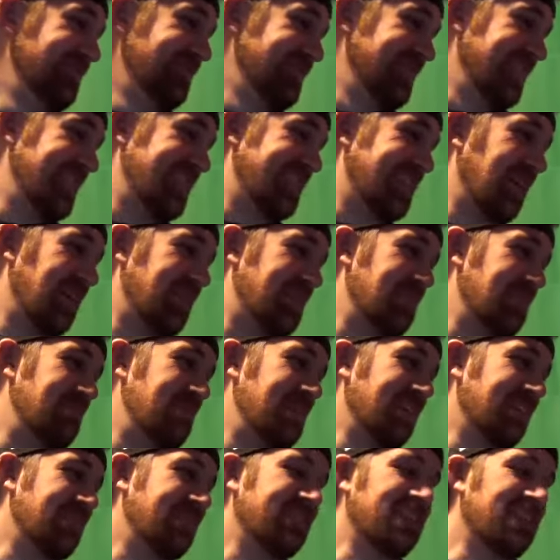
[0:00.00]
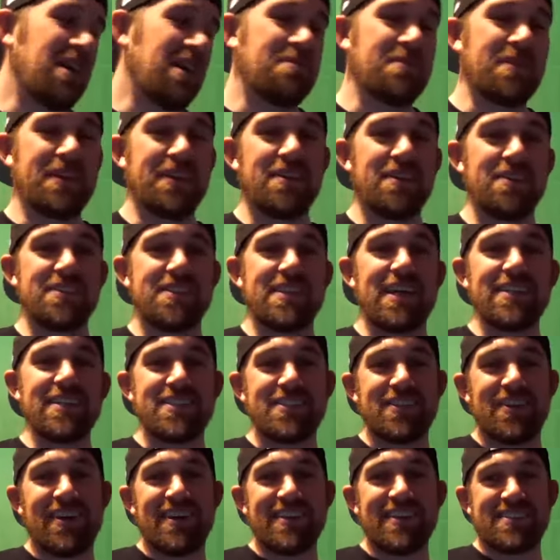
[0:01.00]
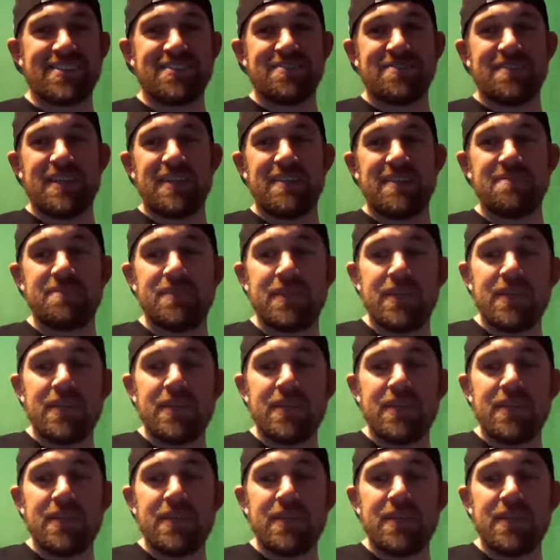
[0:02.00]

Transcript: He's got the big floppy ears. That's awesome, man.